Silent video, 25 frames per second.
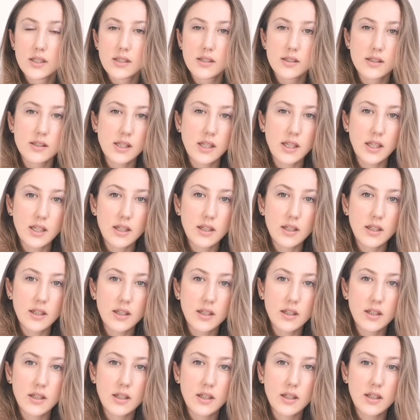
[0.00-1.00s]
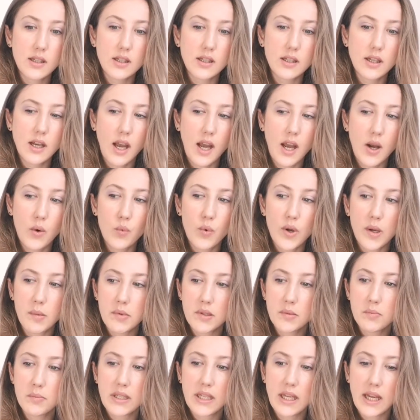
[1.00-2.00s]
seeing how
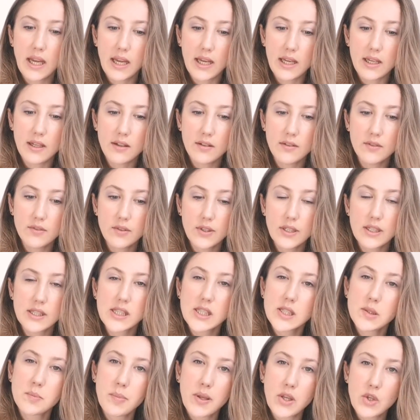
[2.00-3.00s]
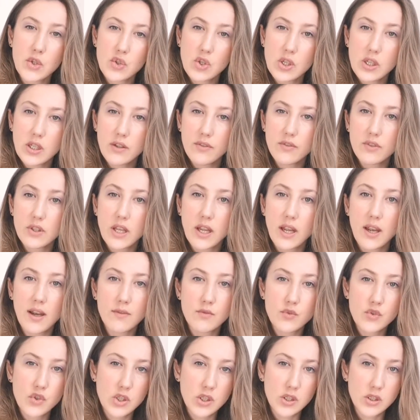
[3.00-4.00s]
women behave, especially if they
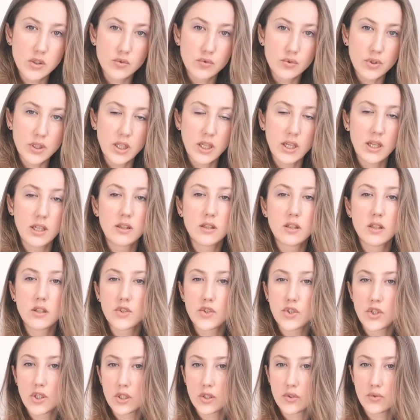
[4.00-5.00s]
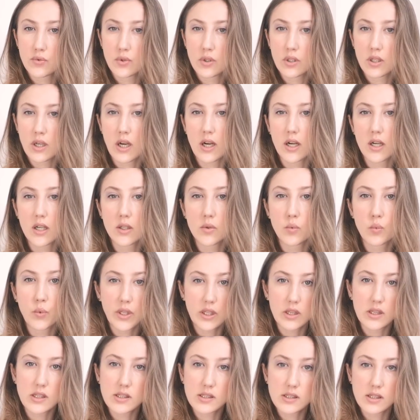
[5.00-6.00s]
have children and the children are
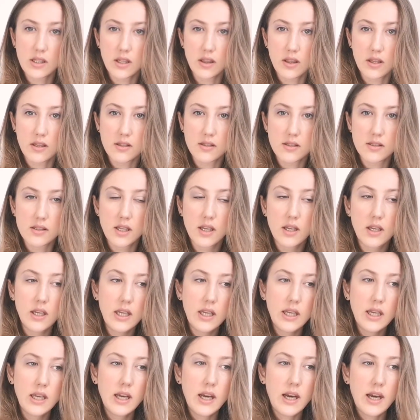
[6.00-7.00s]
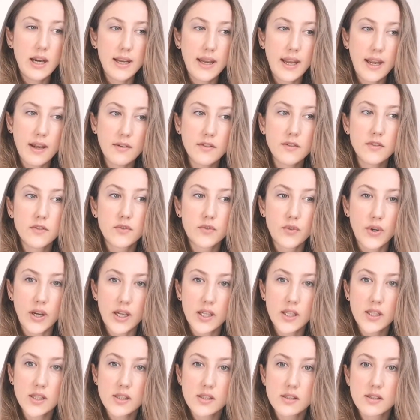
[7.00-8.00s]
witnessing this. I have
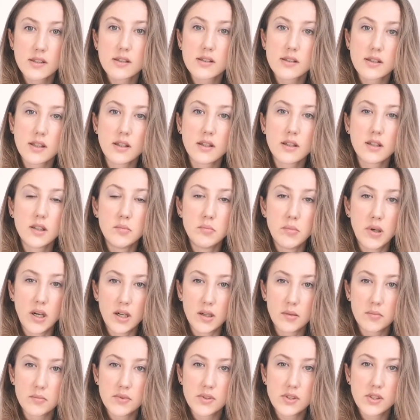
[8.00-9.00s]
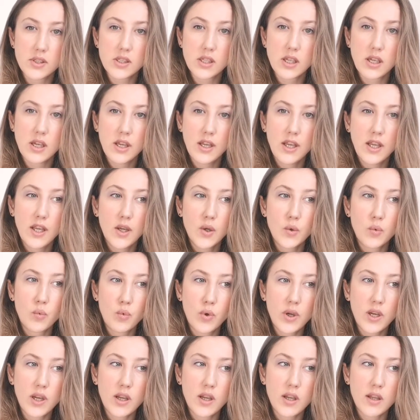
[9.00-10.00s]
friends, single moms
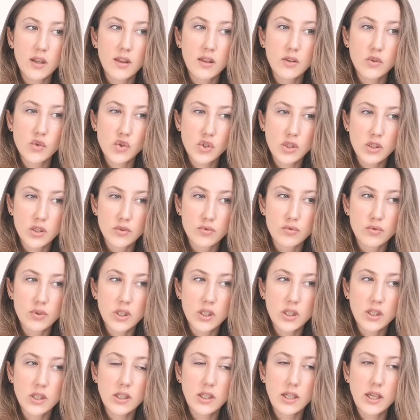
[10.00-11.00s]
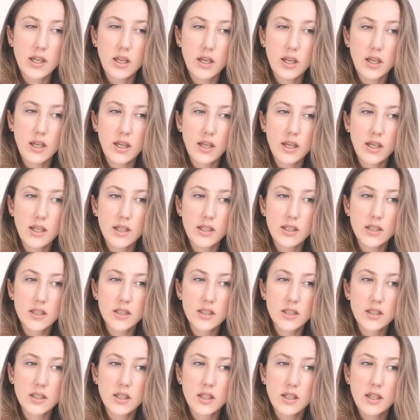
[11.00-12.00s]
with children,
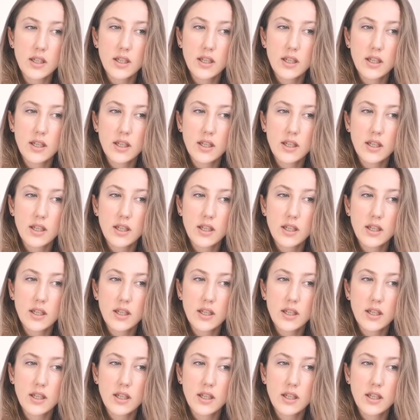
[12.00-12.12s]
and